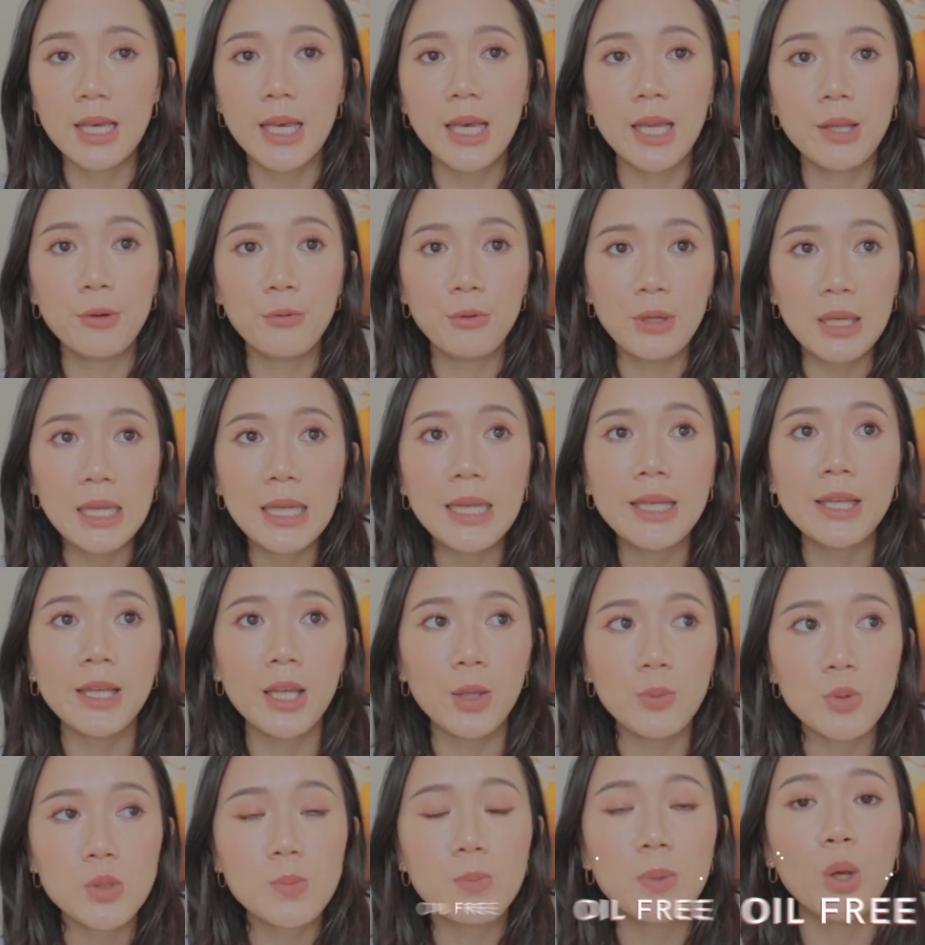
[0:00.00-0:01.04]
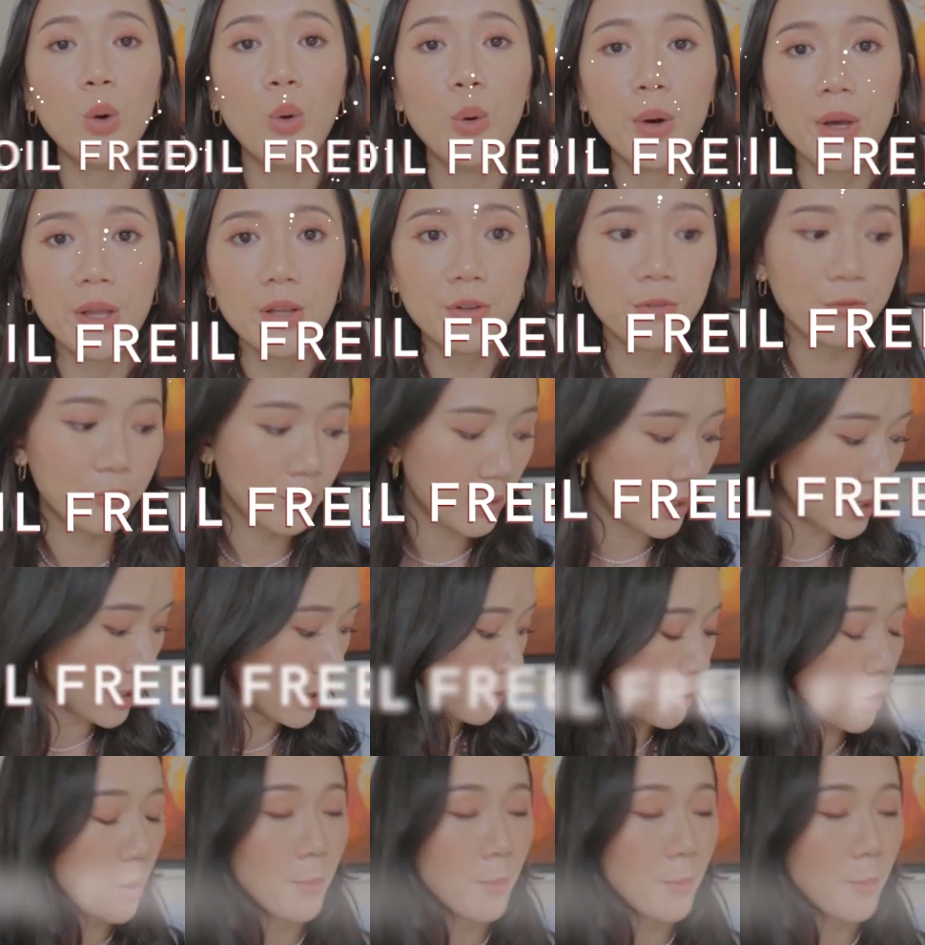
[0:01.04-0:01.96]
It really keeps me oil-free